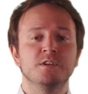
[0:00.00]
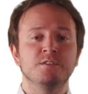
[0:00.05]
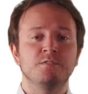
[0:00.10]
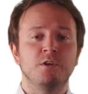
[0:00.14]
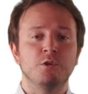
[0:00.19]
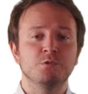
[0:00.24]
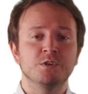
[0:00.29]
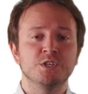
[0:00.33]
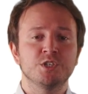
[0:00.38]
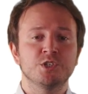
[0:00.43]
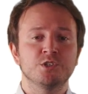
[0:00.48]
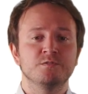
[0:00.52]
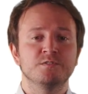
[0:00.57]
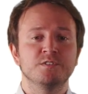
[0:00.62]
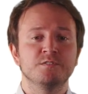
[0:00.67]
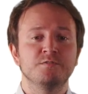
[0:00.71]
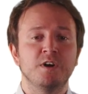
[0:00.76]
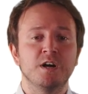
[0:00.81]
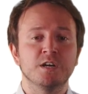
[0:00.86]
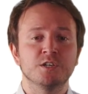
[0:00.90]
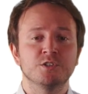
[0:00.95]
evaluation of
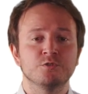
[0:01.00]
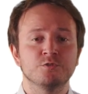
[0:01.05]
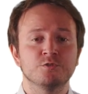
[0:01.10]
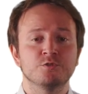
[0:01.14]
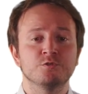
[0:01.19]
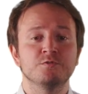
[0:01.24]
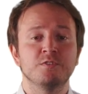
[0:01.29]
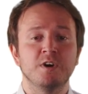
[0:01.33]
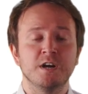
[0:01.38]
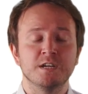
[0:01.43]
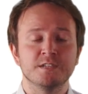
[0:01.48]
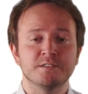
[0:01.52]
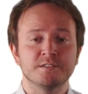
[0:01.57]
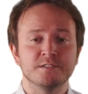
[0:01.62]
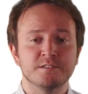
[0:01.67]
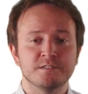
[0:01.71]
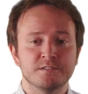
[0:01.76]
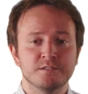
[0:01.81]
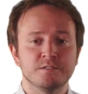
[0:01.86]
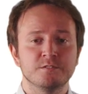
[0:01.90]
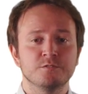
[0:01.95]
the function
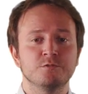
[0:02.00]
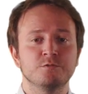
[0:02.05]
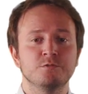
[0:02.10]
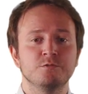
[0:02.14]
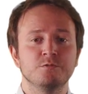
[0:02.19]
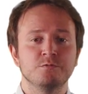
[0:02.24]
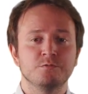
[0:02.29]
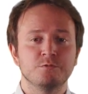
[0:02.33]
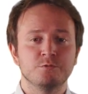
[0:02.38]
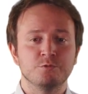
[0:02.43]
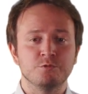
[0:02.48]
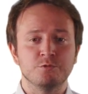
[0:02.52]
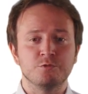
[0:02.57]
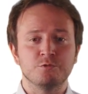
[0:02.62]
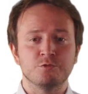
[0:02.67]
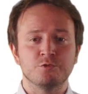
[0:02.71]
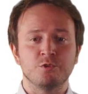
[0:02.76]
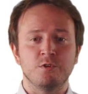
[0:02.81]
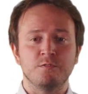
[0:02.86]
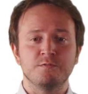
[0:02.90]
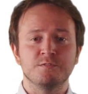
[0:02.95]
suffices
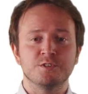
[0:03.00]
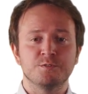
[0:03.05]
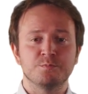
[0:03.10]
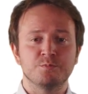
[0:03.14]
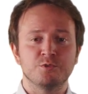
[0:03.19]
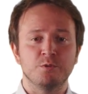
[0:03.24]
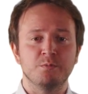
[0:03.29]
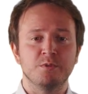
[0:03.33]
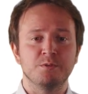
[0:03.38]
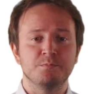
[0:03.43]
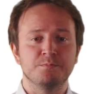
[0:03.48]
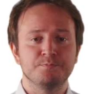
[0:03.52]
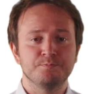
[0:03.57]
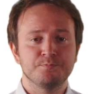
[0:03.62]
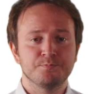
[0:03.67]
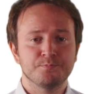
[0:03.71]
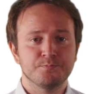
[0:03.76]
to solve this problem,